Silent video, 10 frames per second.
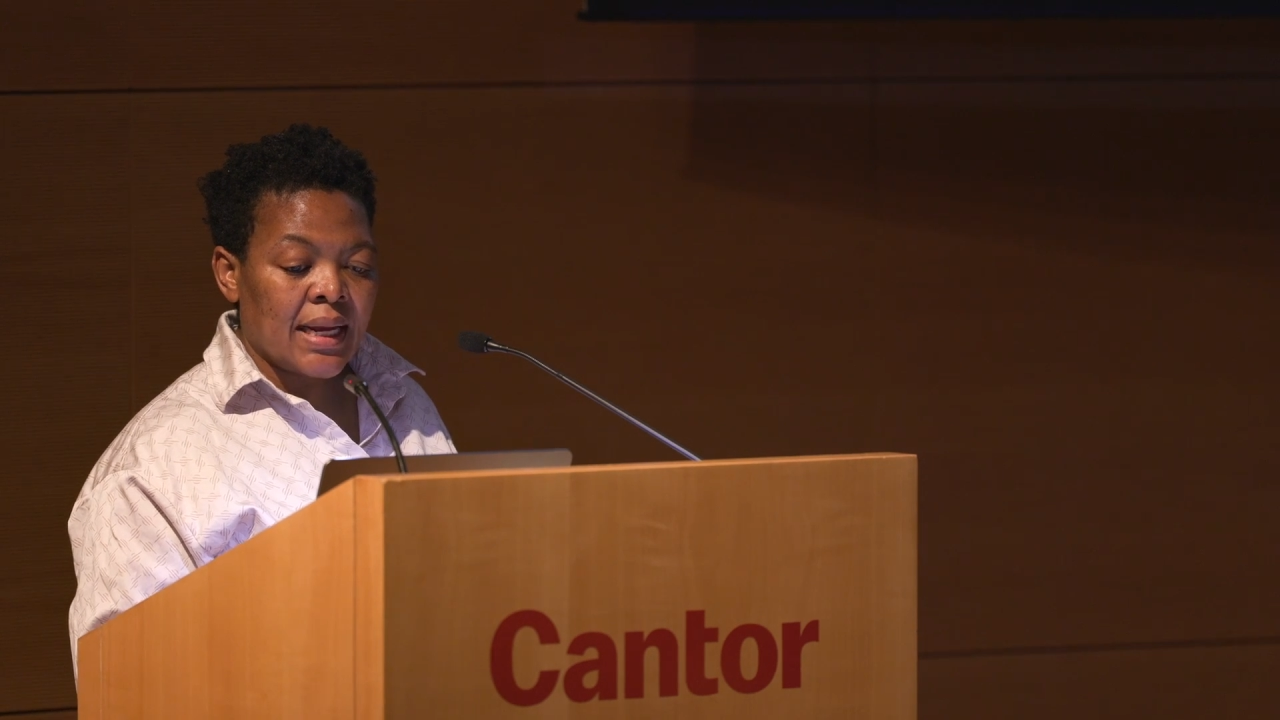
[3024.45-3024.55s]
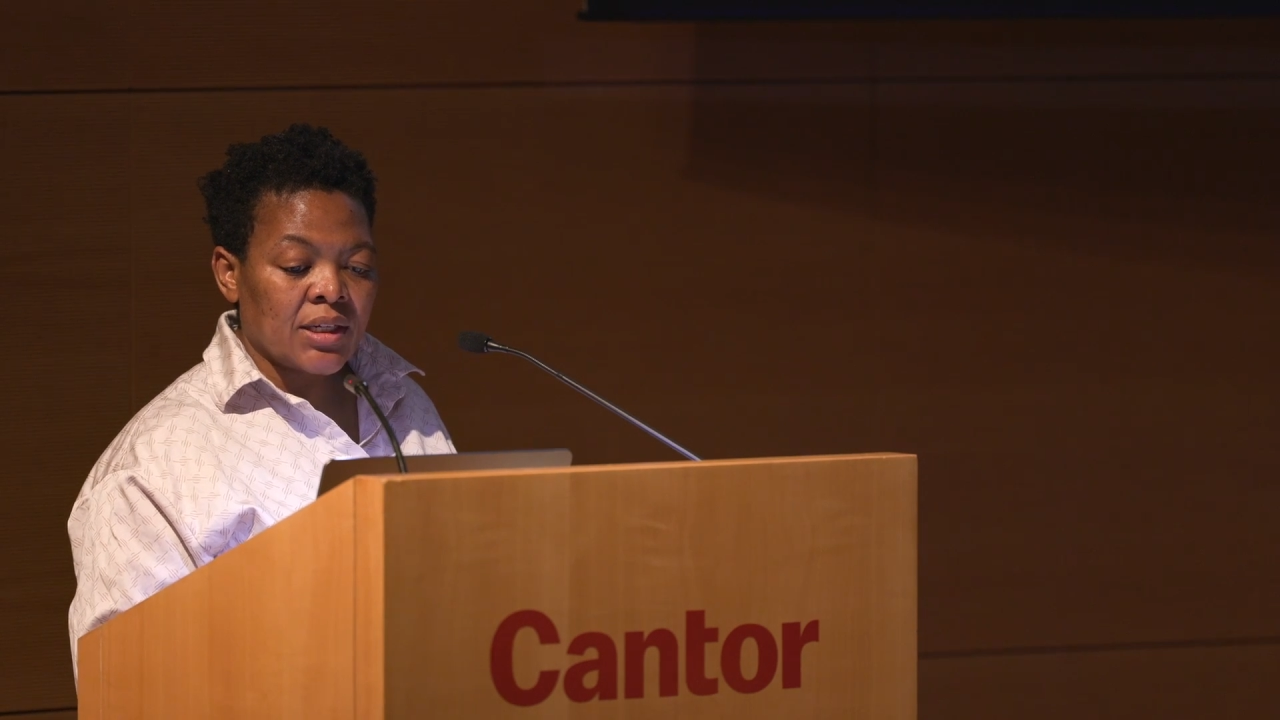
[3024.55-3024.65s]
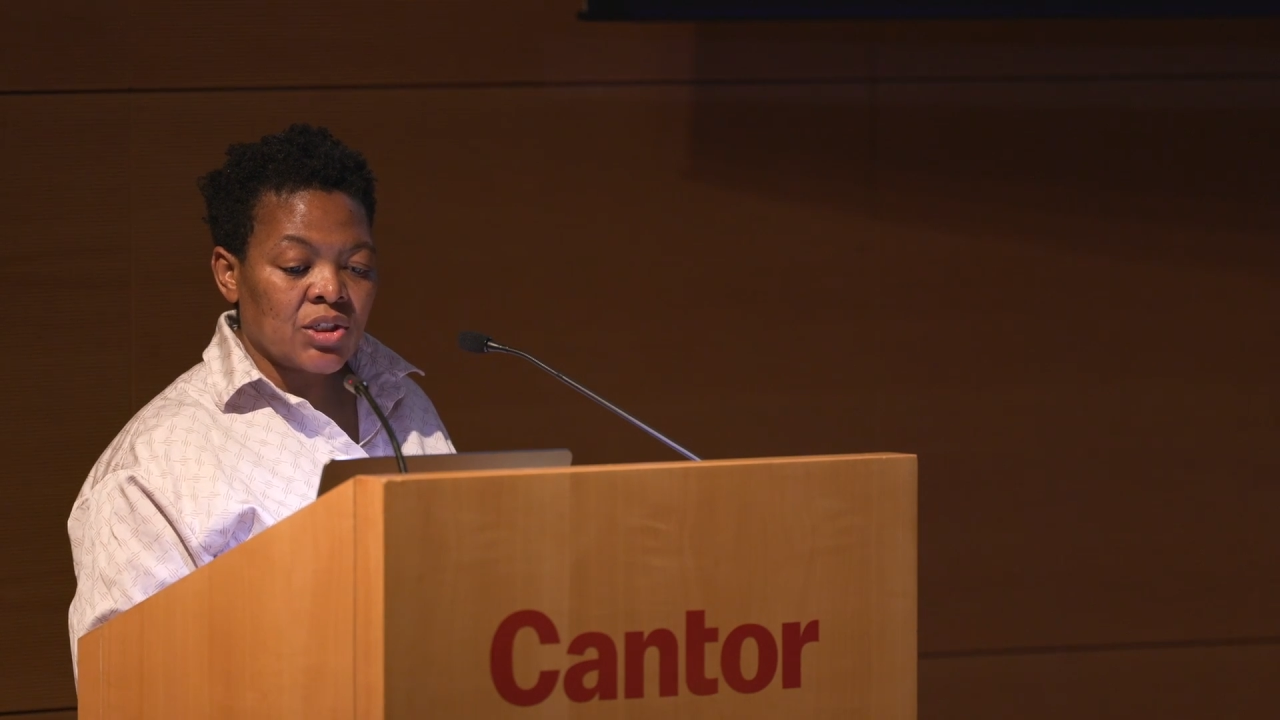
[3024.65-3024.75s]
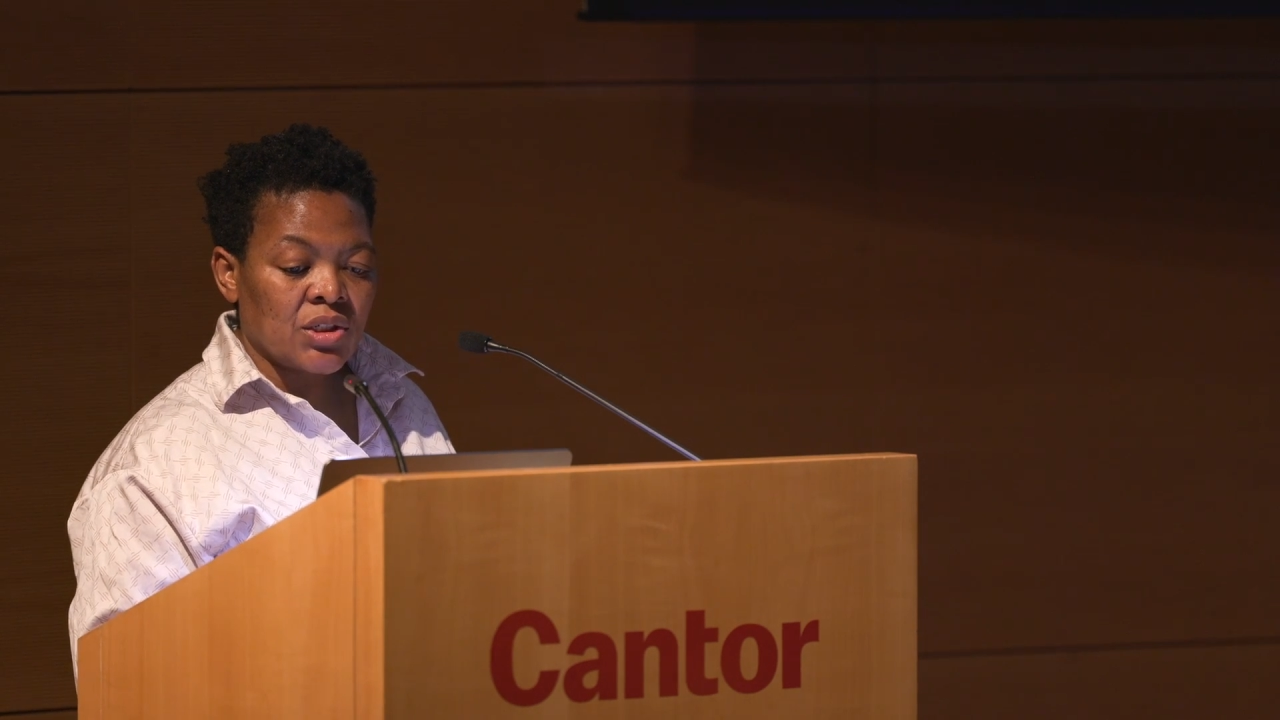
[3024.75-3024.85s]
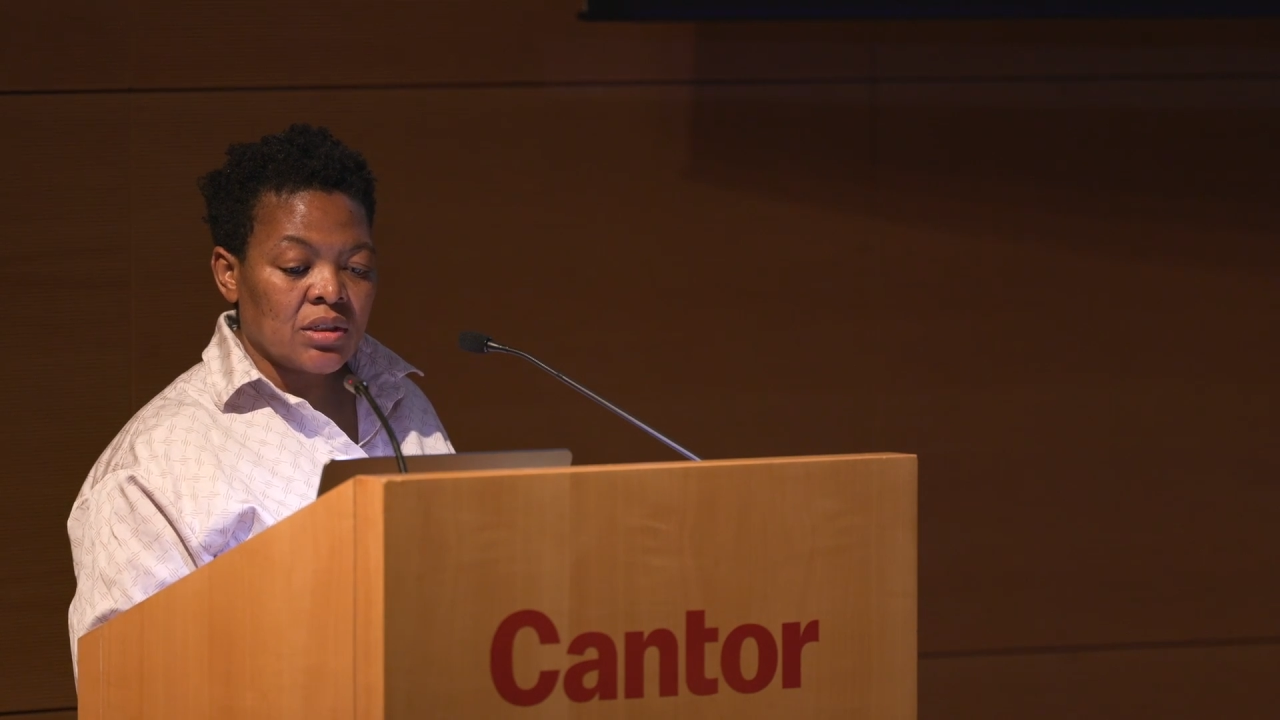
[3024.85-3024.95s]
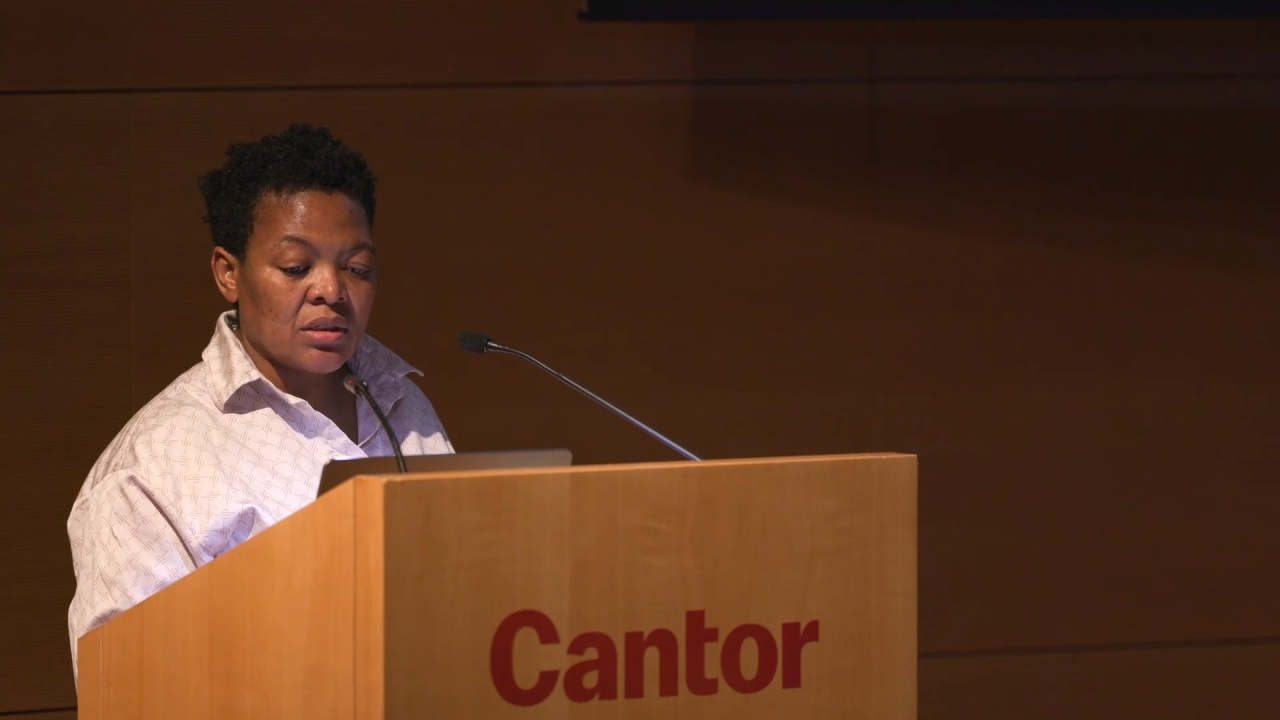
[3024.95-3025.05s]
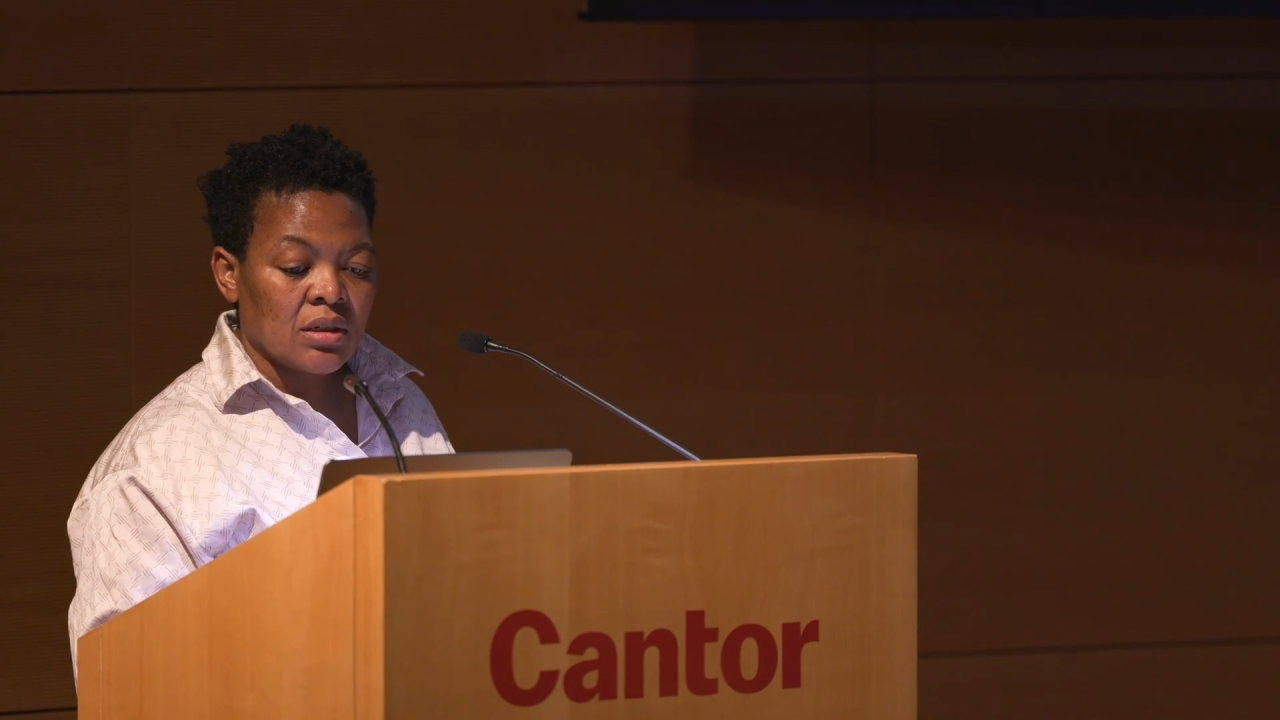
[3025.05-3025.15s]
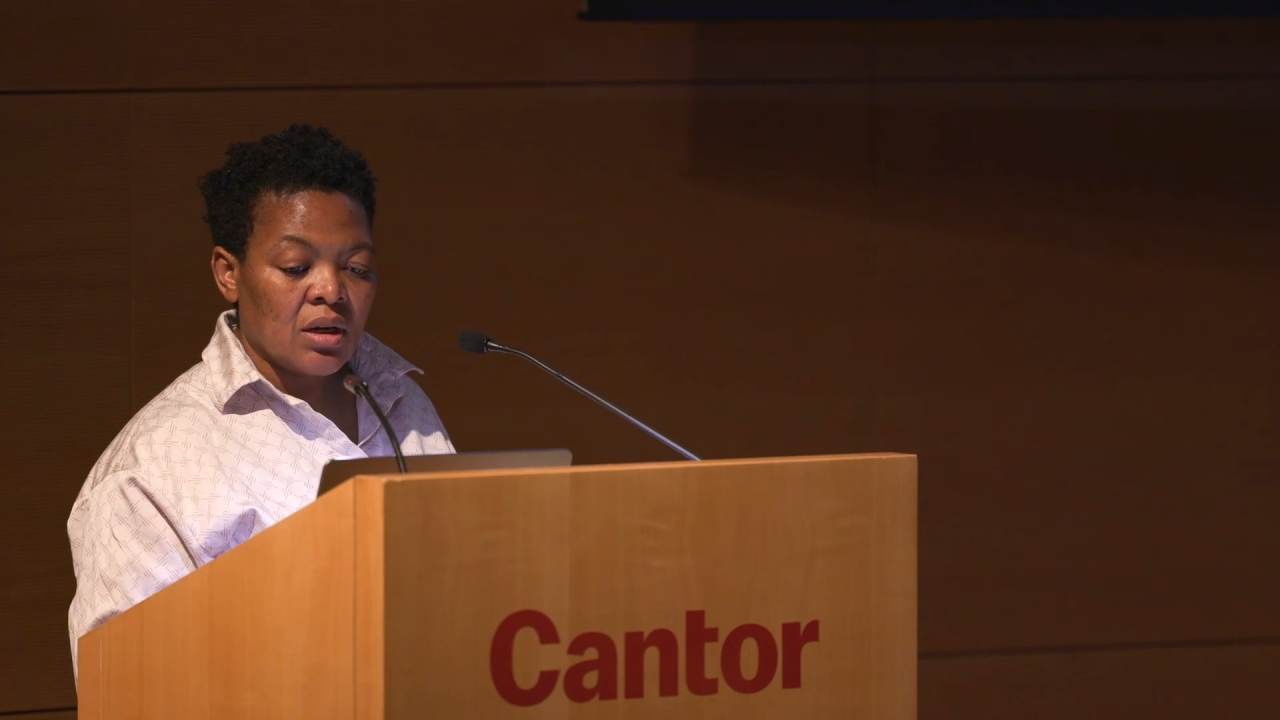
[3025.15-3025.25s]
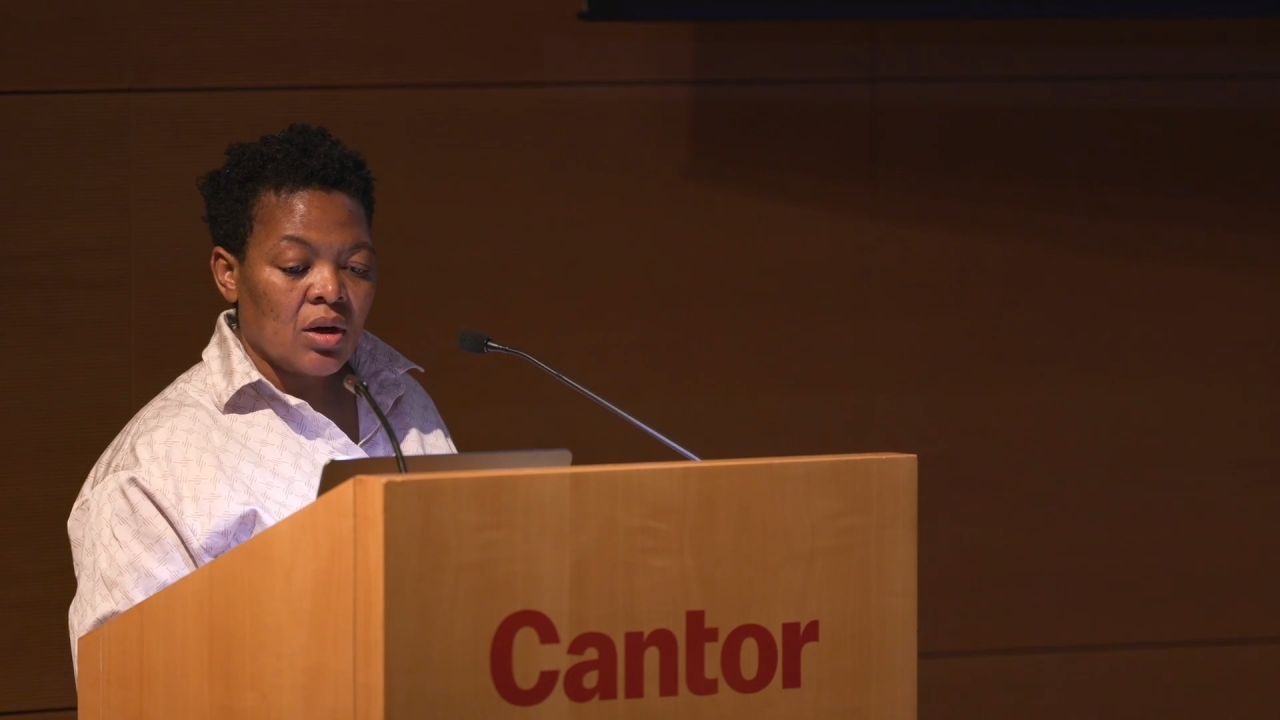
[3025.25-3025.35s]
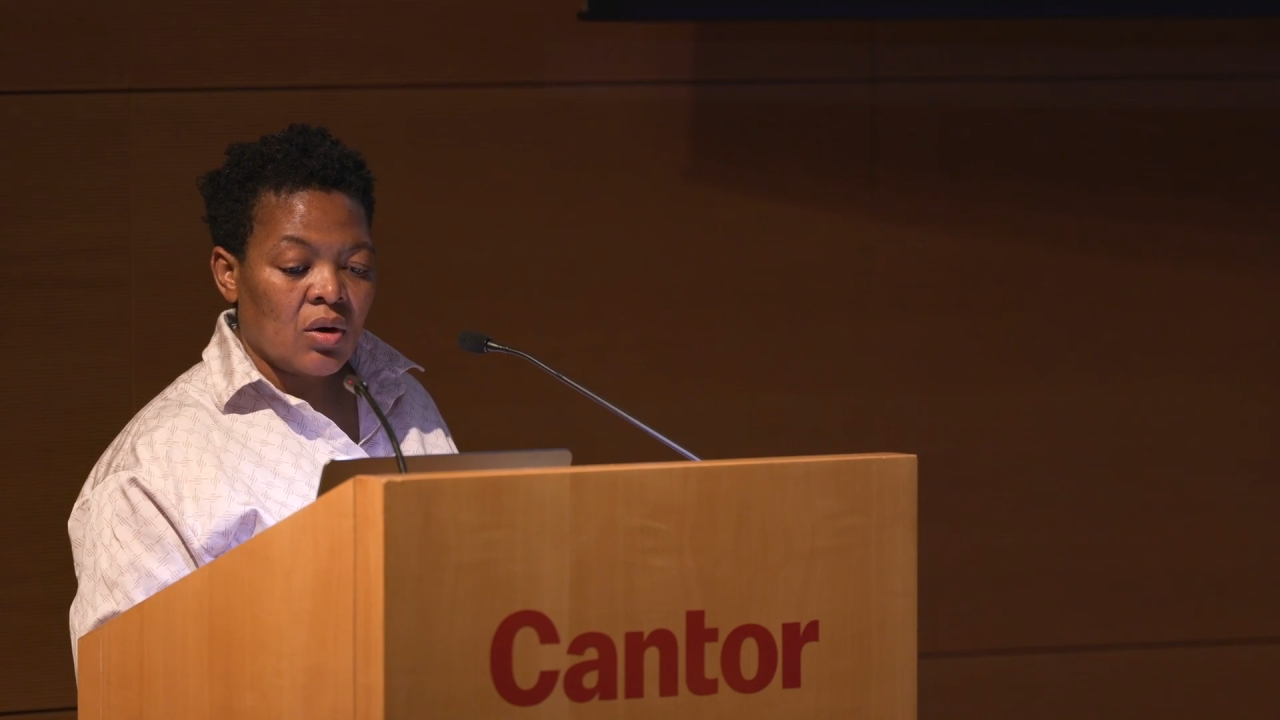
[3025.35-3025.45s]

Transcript: action